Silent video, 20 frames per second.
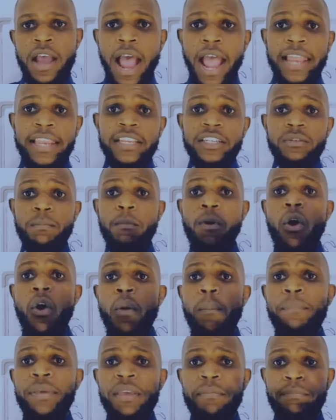I need
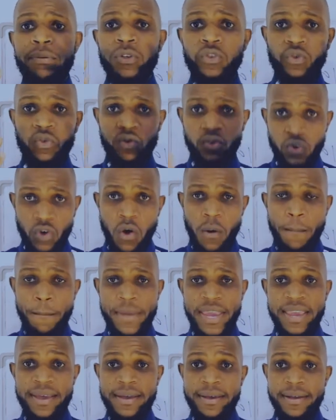more people to know
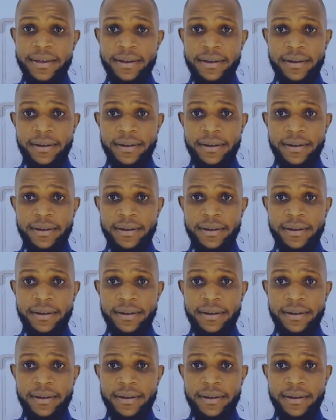me.